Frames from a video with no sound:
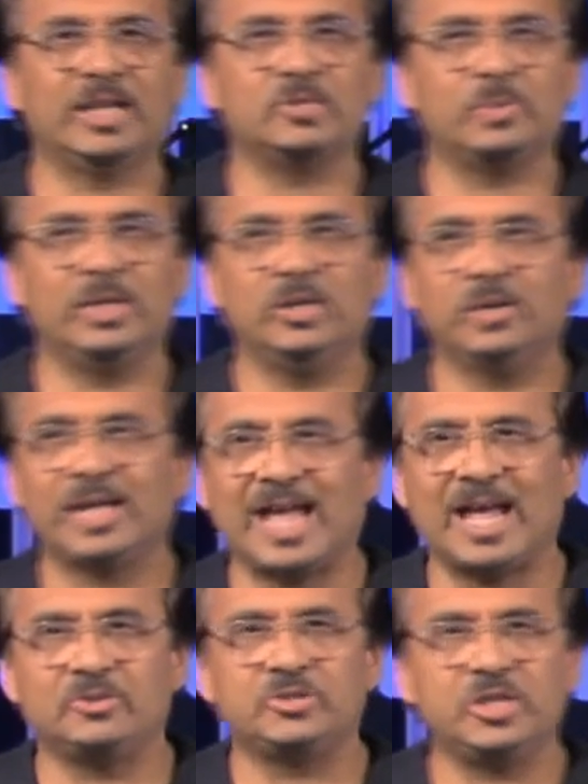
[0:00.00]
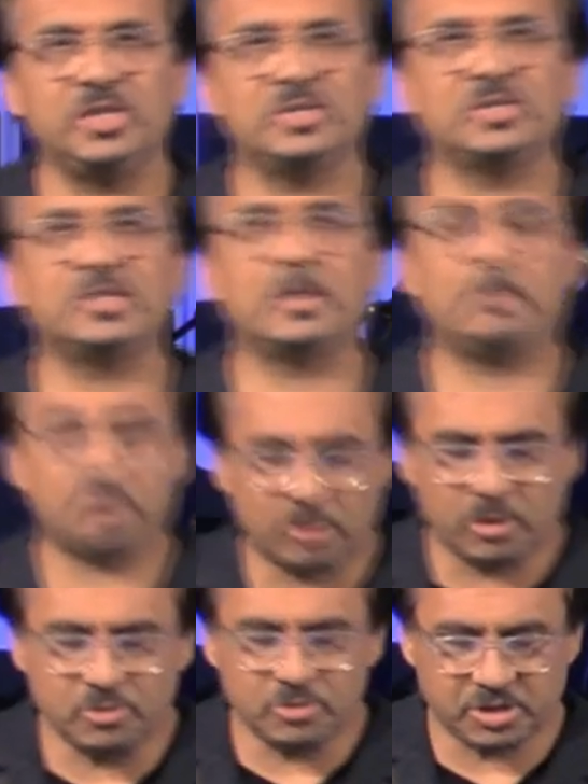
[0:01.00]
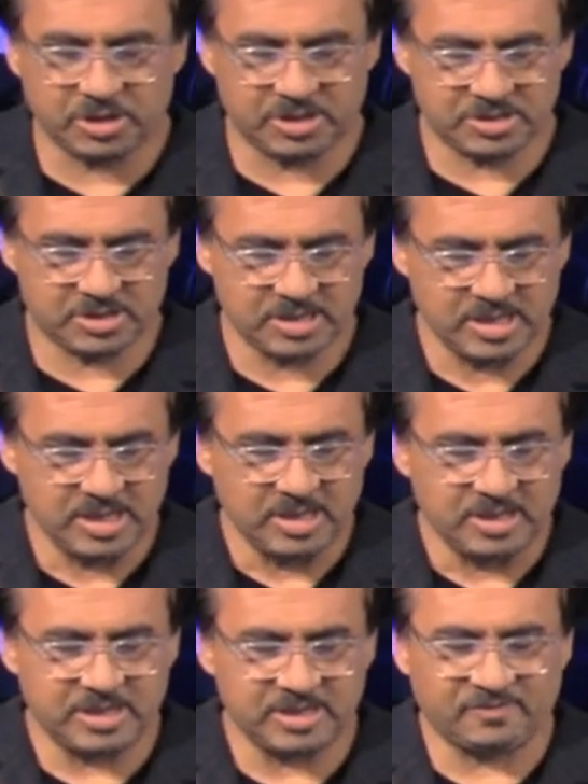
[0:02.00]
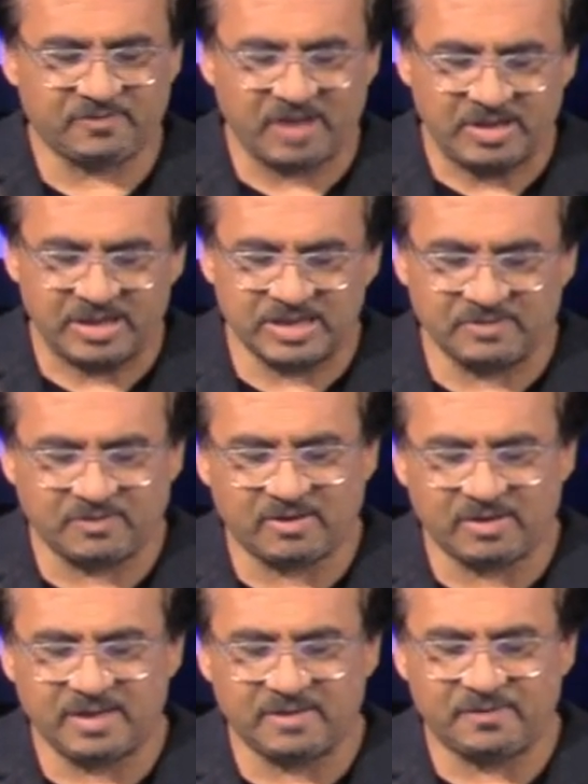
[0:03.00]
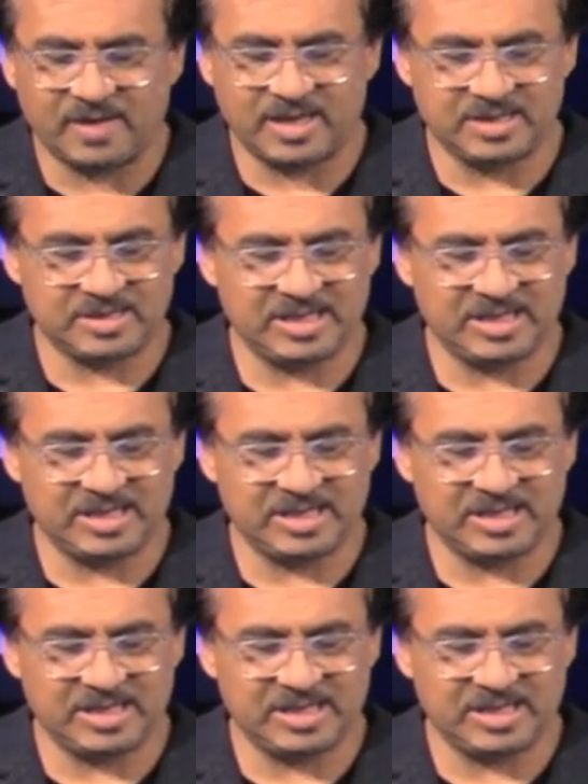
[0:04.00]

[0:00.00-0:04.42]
as we look at how Jesus approaches this very event.